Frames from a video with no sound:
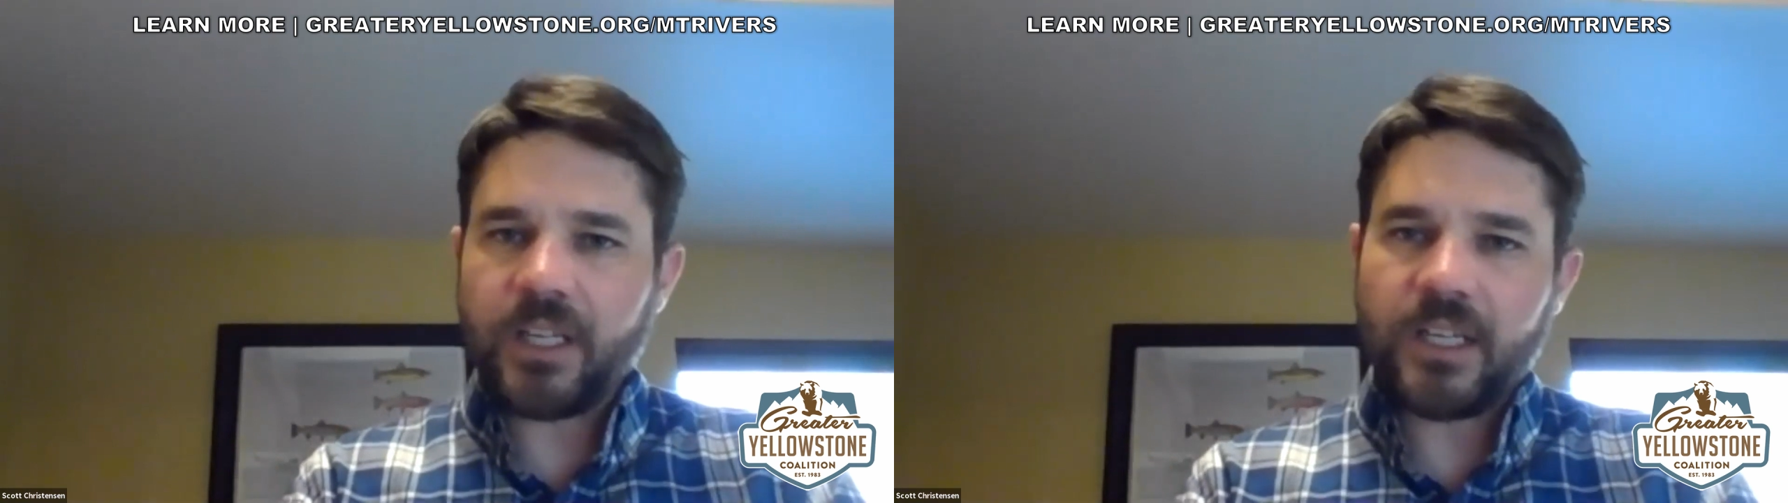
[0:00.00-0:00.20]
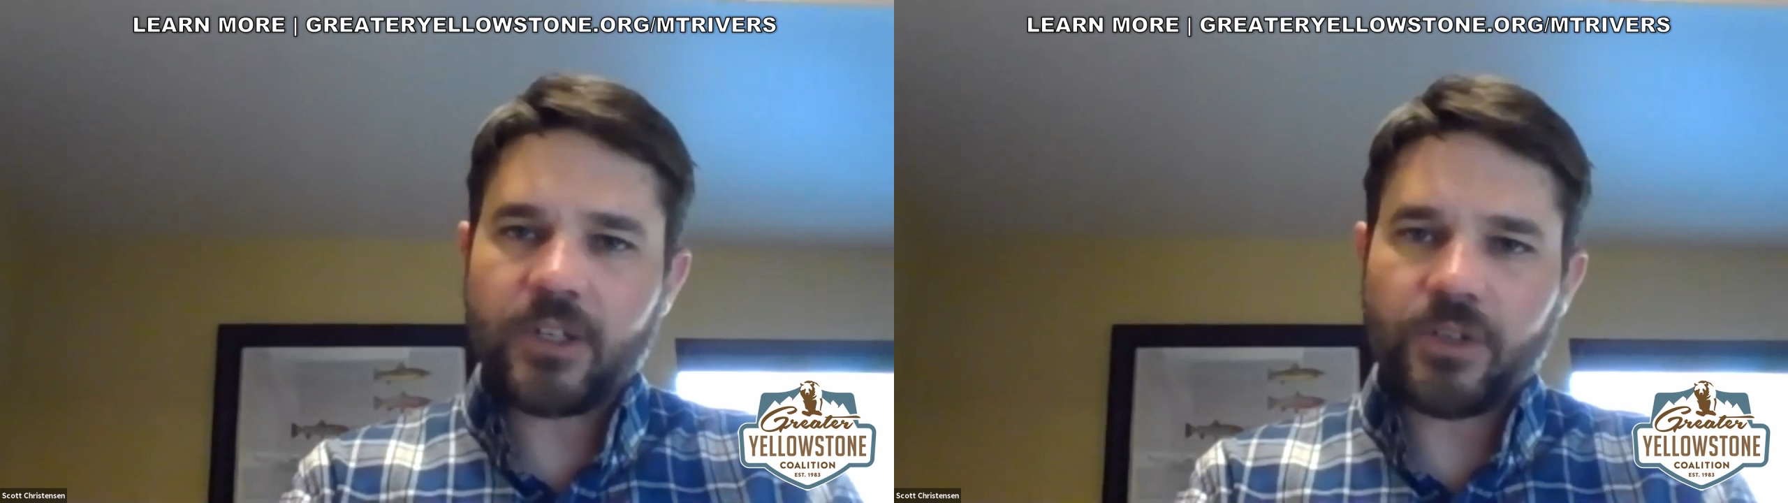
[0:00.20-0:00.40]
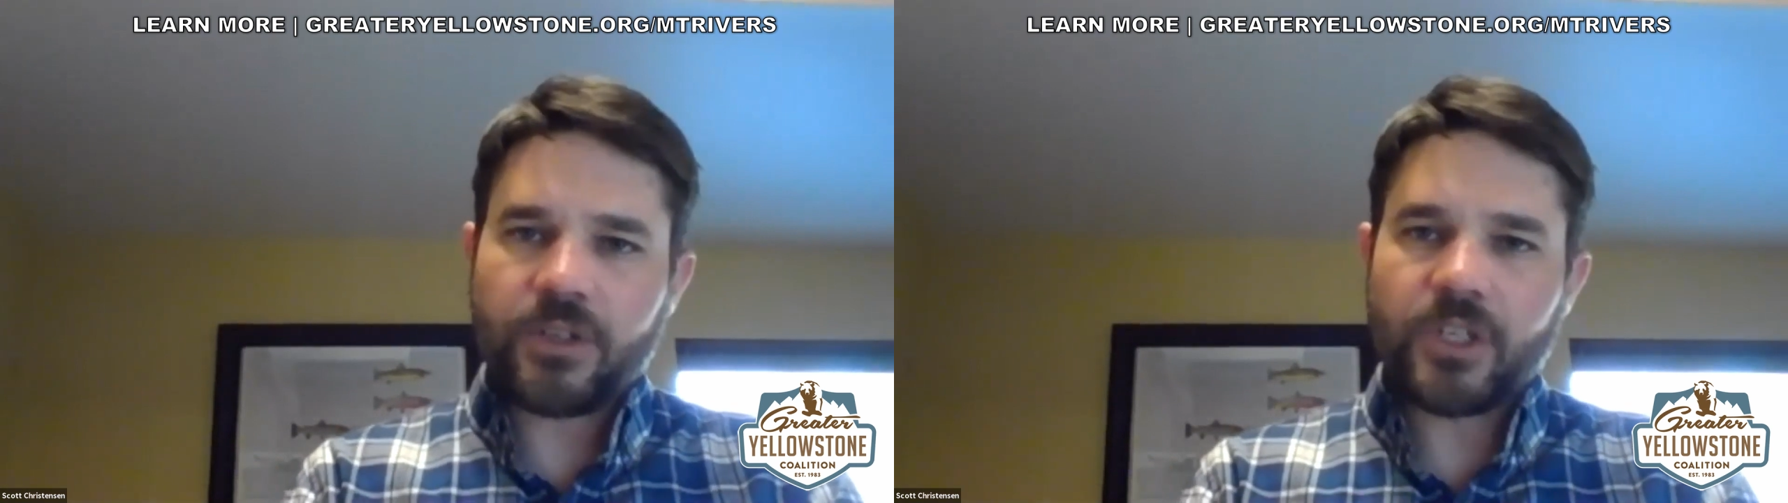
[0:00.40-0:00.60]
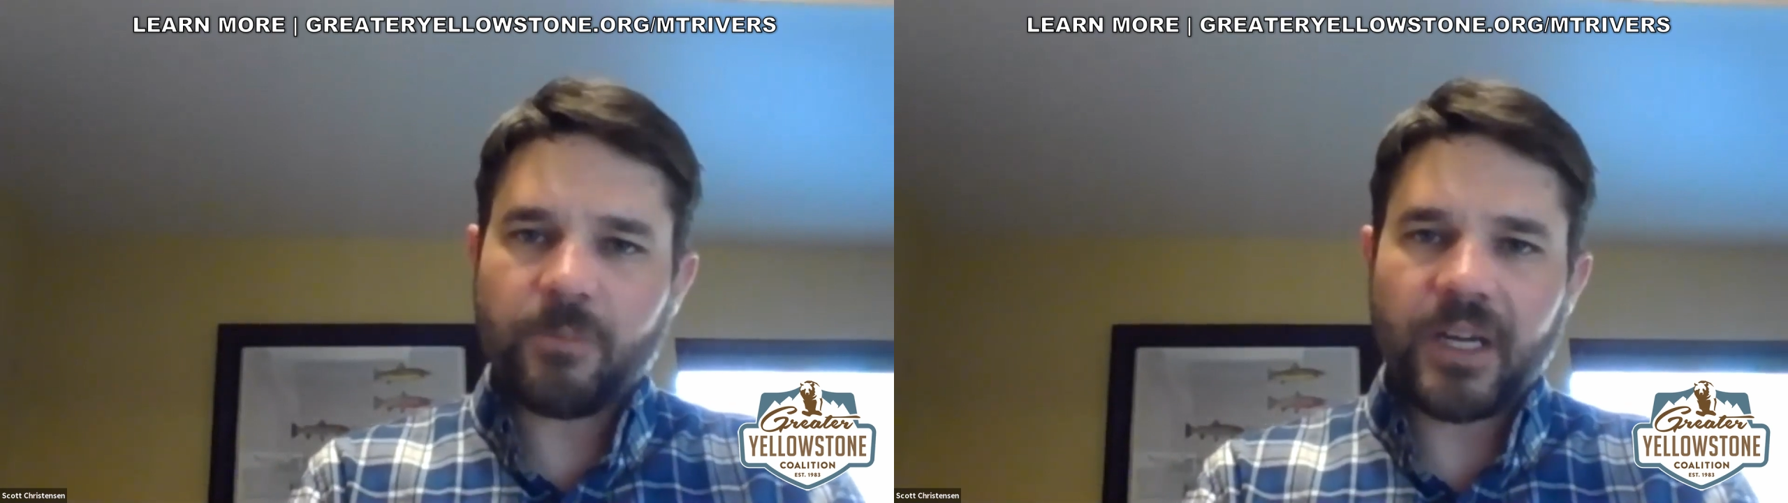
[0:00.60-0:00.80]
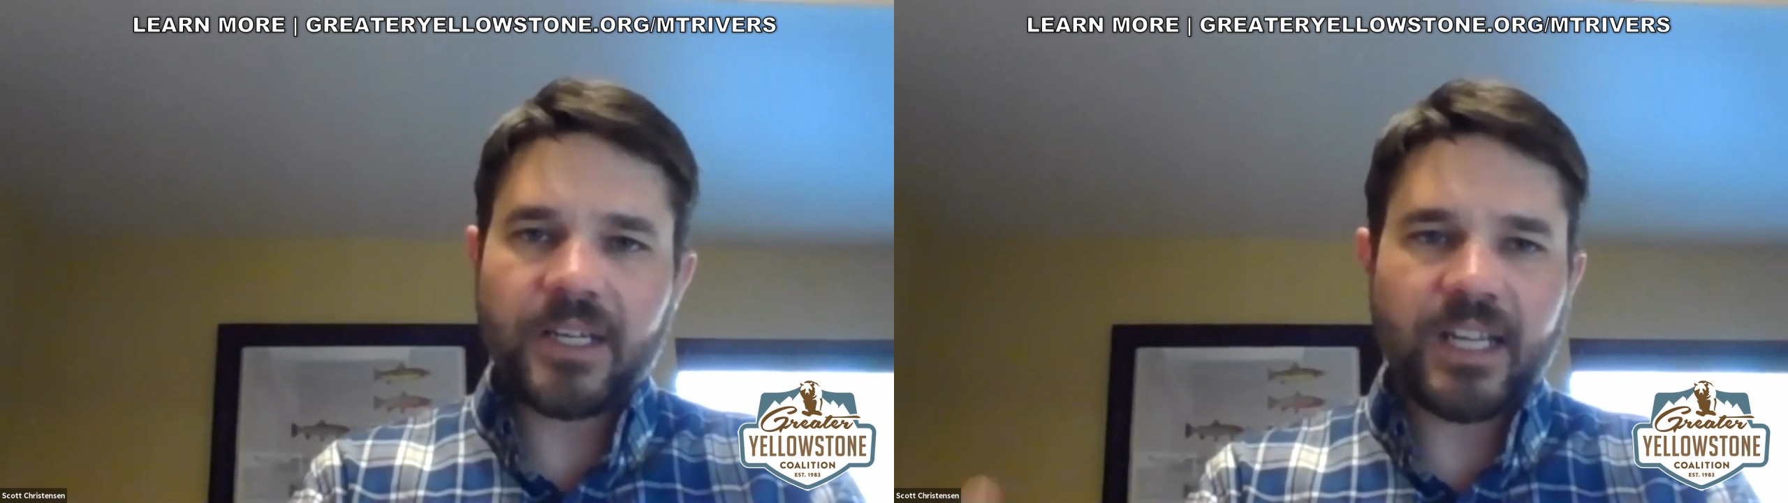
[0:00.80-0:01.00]
and
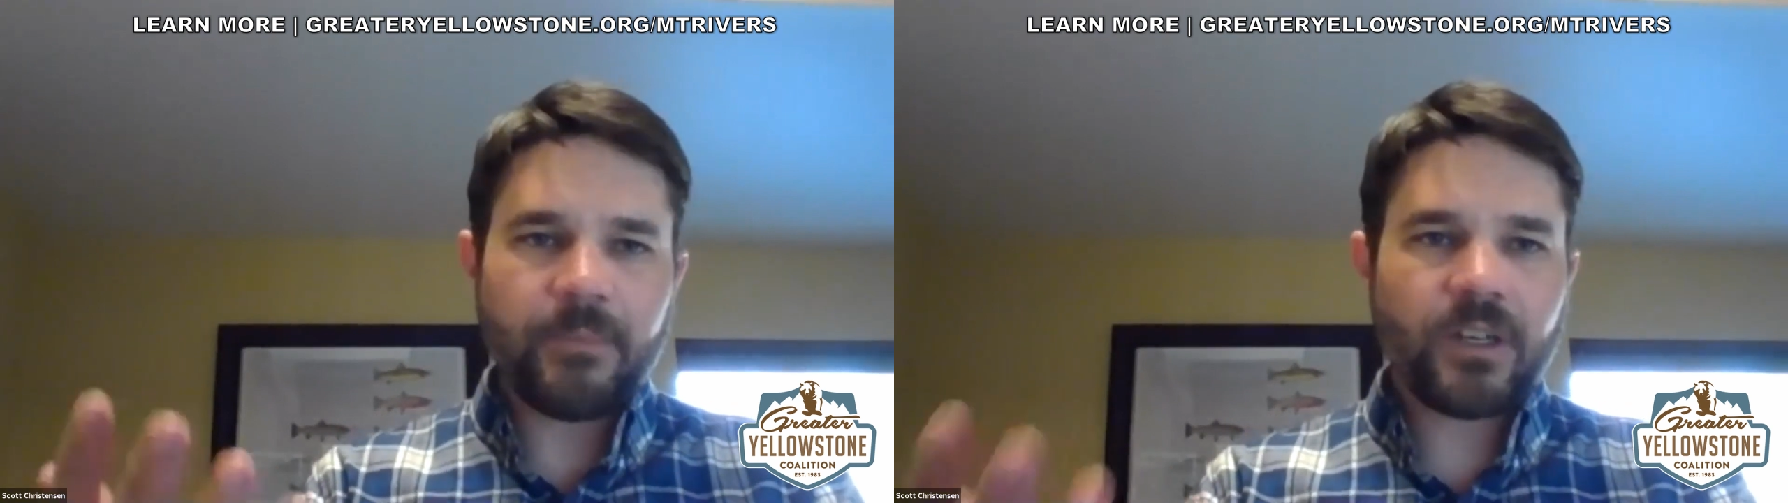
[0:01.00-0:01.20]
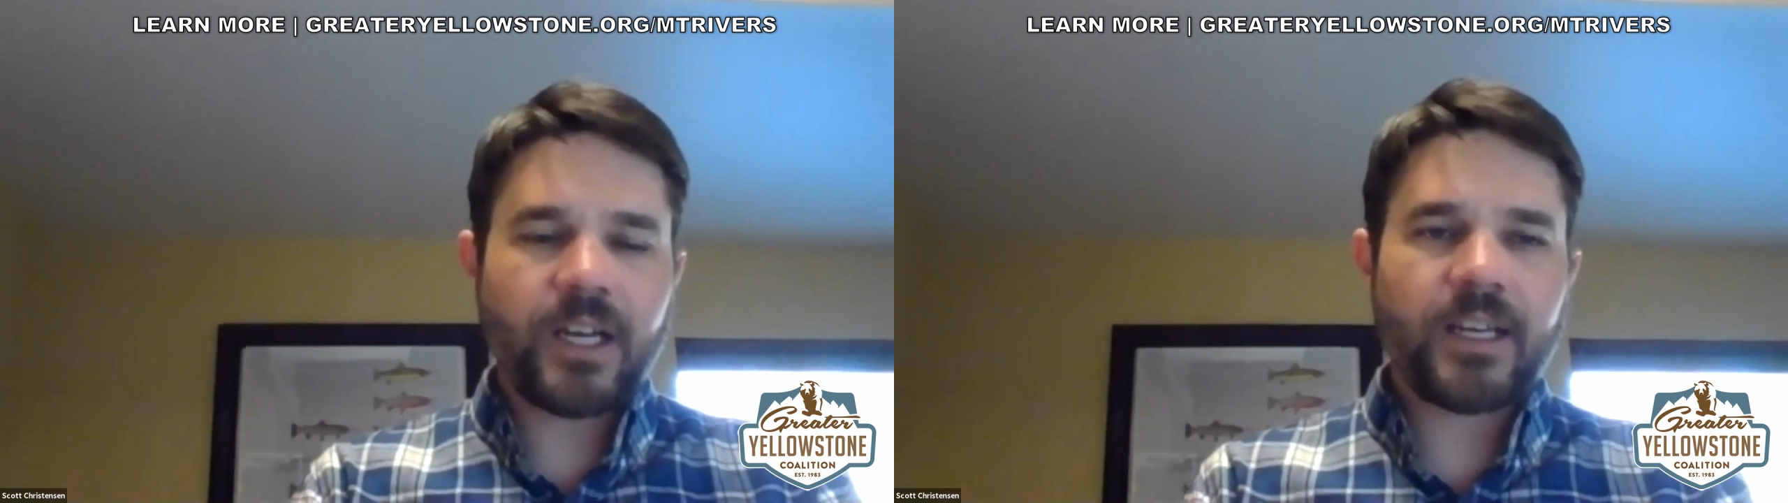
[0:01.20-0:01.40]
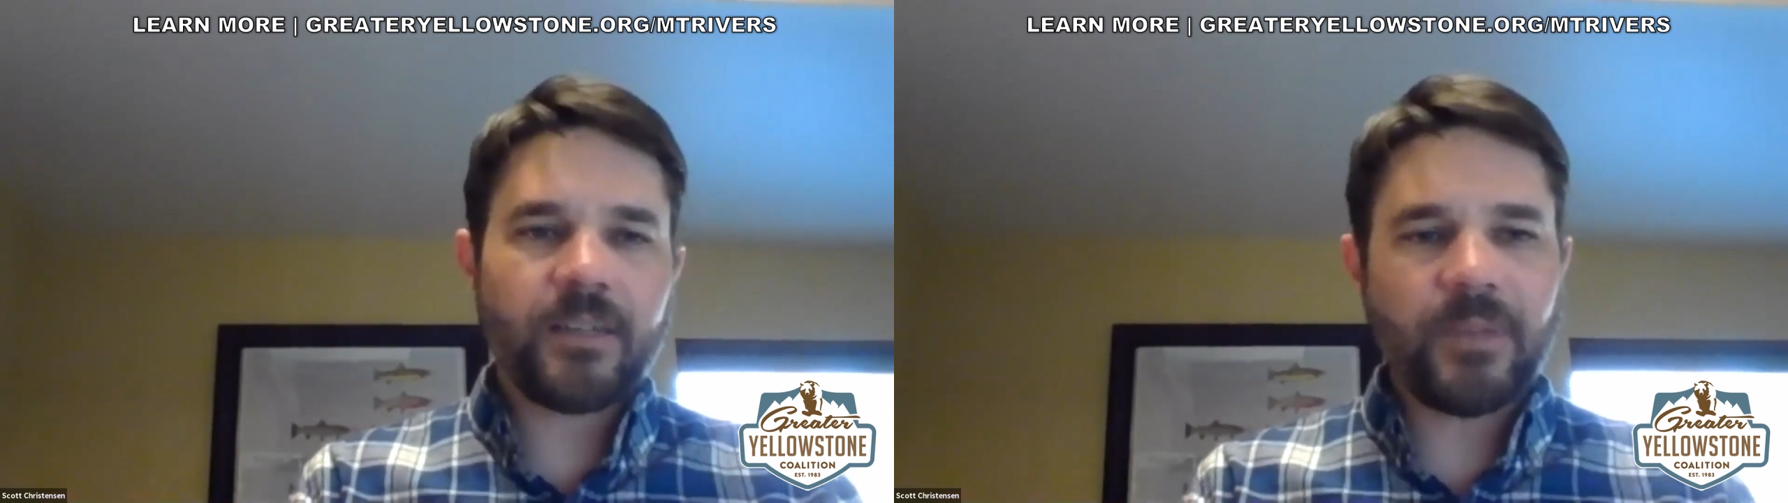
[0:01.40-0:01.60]
introduced by Democratic